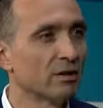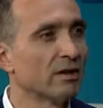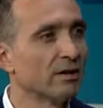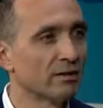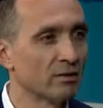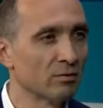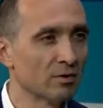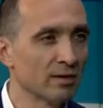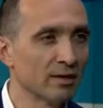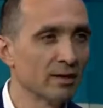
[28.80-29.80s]
not getting there
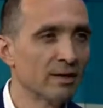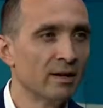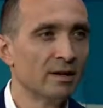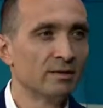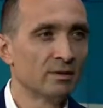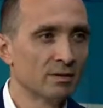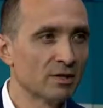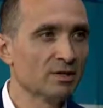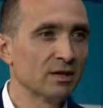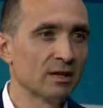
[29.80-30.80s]
overnight. So
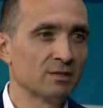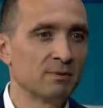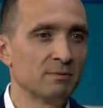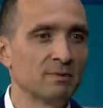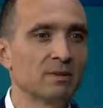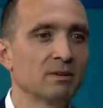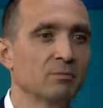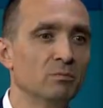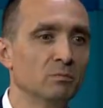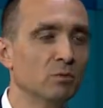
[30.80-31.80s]
initially, as people start
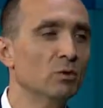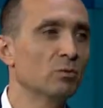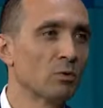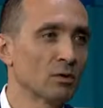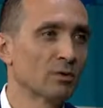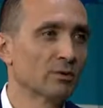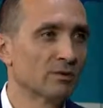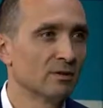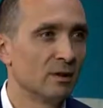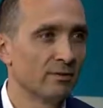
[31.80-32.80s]
to move
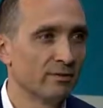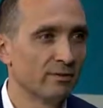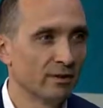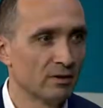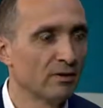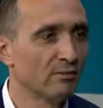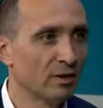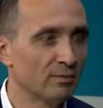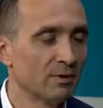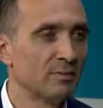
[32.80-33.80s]
workloads off of their
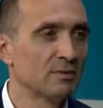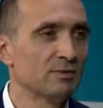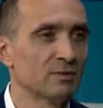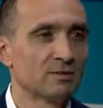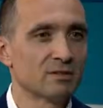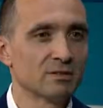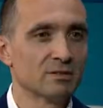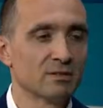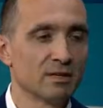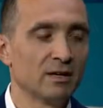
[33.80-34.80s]
on-premise infrastructure
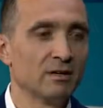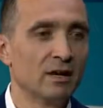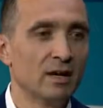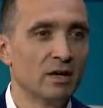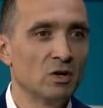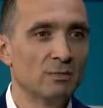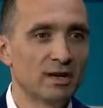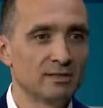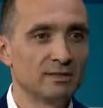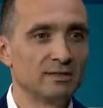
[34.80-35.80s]
into the cloud, you may
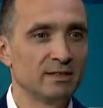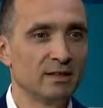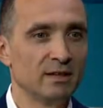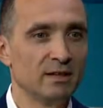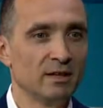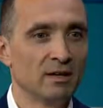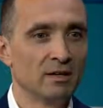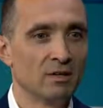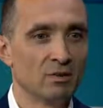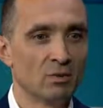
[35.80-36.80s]
actually see
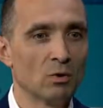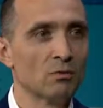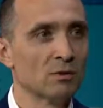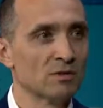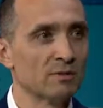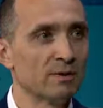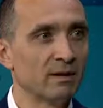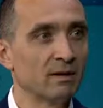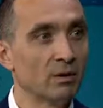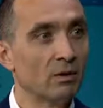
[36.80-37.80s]
your overall
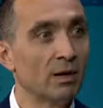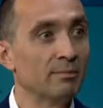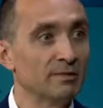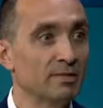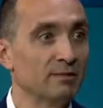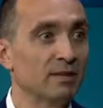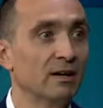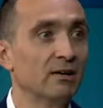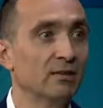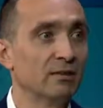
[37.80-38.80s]
spend go up instead of
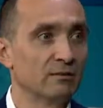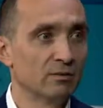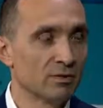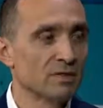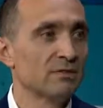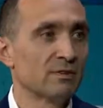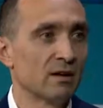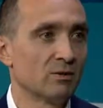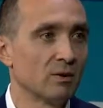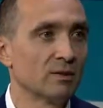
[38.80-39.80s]
down. And the reasons for
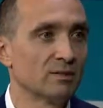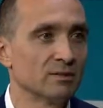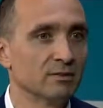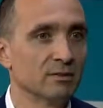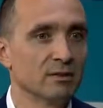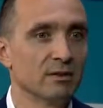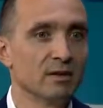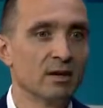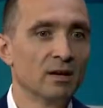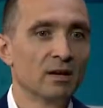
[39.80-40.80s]
that are well understood. I mean,
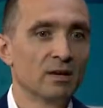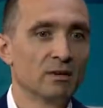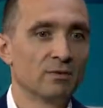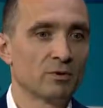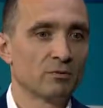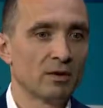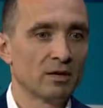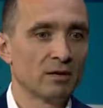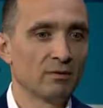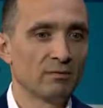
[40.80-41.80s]
if you're
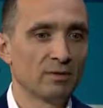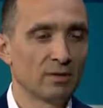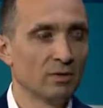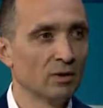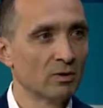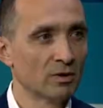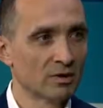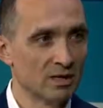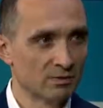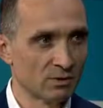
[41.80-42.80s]
running a fairly
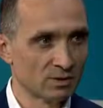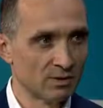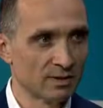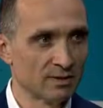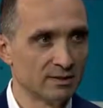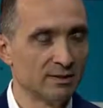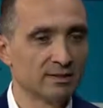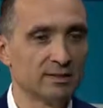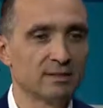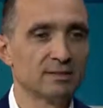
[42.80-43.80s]
well-organized virtualized data
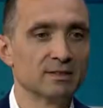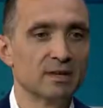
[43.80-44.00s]
centers,